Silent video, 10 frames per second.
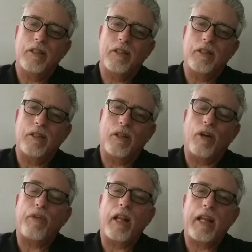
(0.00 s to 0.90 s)
I finally
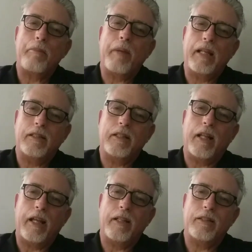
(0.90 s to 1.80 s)
got paid today.
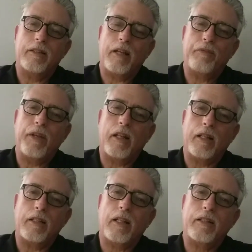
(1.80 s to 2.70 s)
That feeling
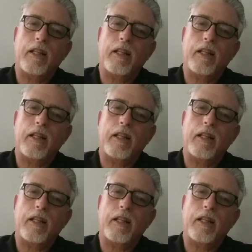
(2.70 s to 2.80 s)
like that.